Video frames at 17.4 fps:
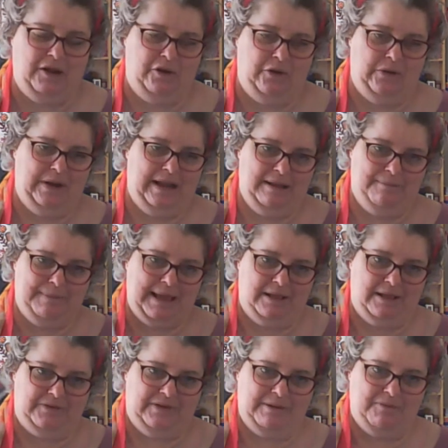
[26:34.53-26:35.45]
learning
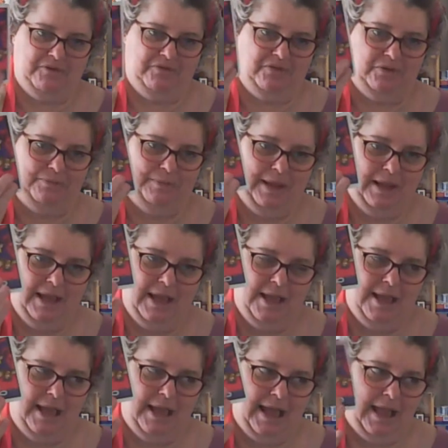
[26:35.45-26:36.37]
about some of them.
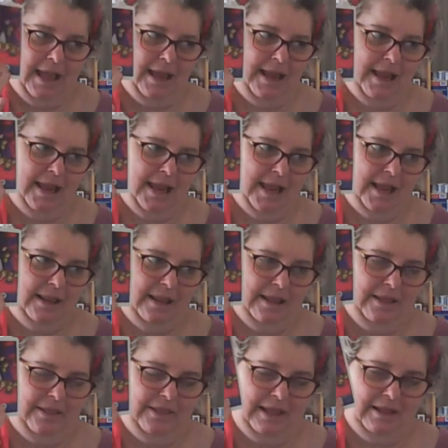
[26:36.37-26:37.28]
And
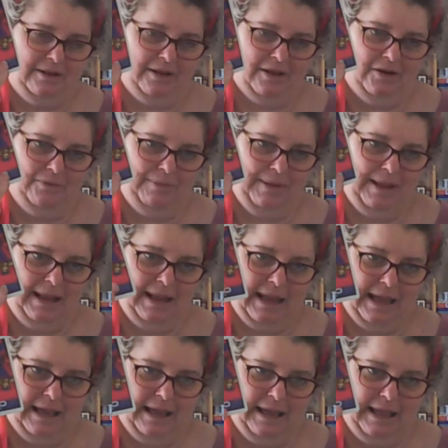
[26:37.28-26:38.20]
there's going to
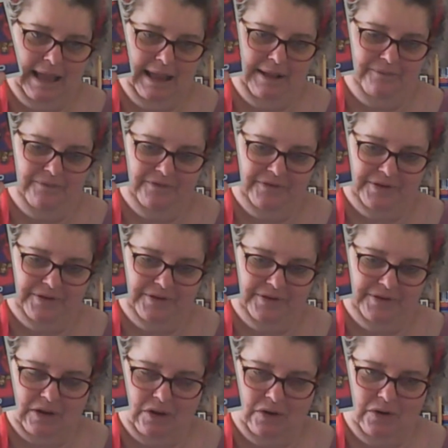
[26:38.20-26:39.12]
be
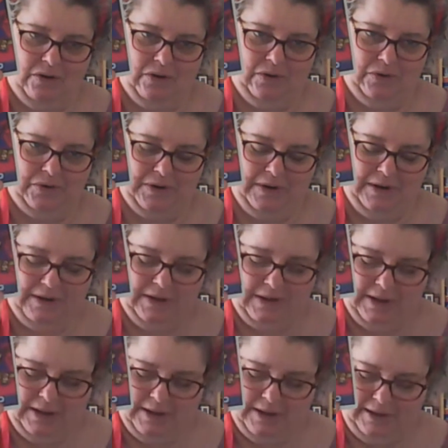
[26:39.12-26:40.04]
emphasis on
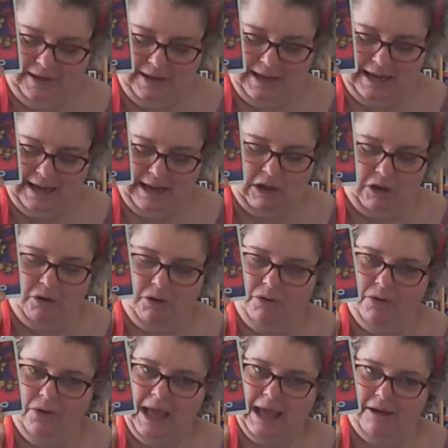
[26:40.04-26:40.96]
saying,
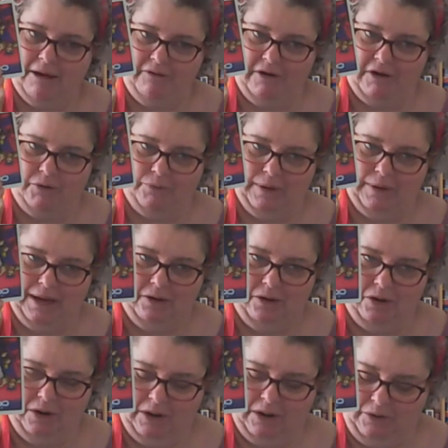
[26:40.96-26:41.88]
oh, hell no, we're
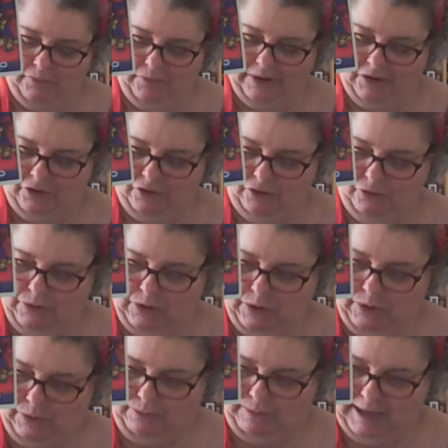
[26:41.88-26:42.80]
not going
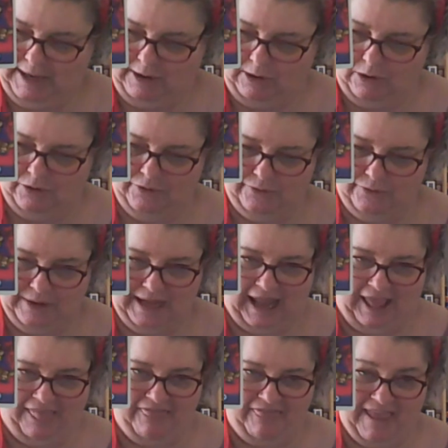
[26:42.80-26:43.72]
to be
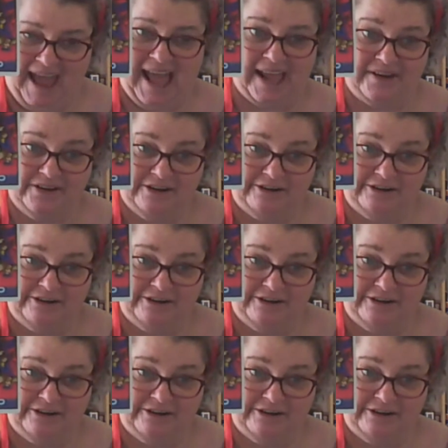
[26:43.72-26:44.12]
honouring that.